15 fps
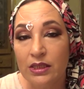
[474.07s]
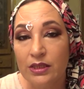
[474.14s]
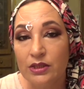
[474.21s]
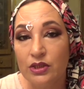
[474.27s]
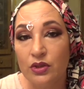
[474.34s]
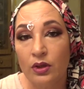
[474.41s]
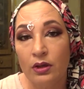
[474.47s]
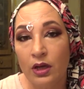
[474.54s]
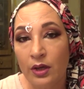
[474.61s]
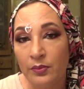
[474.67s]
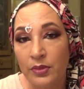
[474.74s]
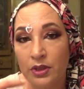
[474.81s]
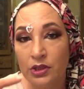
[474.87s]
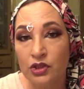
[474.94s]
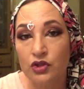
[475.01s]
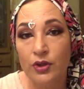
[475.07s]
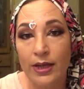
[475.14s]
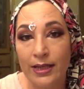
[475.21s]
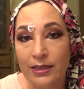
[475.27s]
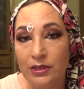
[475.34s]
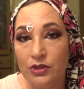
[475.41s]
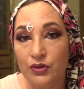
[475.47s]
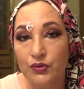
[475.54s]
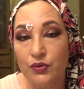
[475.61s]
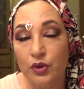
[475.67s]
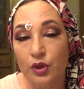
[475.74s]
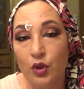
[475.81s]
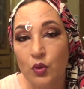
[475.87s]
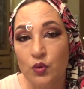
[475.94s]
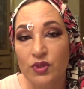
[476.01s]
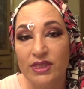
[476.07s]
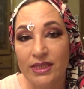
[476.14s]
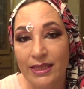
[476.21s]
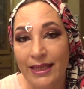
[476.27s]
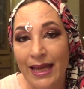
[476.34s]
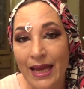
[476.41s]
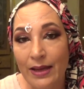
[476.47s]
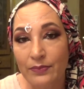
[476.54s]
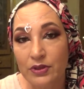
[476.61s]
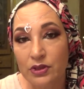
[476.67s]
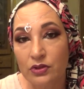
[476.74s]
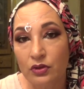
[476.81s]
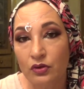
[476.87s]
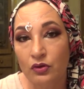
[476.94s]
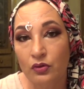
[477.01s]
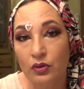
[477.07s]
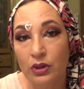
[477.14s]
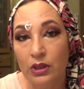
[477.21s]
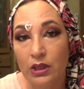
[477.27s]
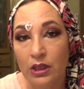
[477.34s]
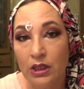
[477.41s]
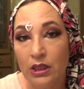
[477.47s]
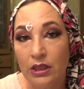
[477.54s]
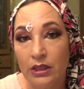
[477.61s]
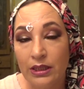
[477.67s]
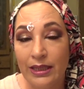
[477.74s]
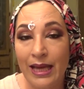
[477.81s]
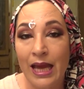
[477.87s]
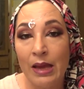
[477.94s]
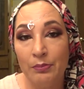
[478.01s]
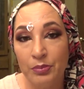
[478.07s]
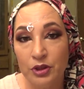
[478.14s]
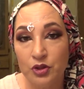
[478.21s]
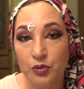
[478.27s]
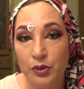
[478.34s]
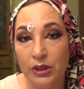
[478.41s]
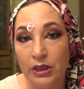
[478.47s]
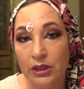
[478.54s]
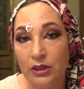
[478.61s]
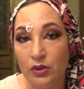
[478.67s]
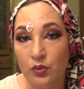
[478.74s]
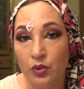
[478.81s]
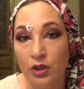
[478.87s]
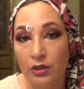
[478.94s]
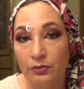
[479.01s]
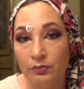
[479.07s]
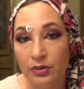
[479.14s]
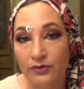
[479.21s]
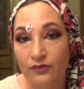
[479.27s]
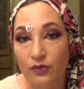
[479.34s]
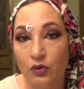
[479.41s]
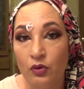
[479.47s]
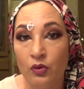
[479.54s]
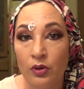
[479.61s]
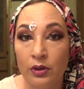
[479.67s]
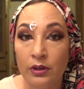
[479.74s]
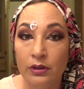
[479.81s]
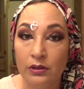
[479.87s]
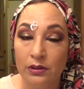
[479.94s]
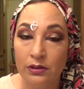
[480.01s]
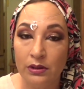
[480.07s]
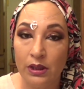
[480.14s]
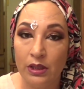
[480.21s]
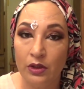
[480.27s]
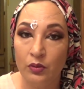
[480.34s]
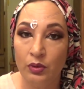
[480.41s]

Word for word: So I'm going to try to close the gap. So the gap between the one before and the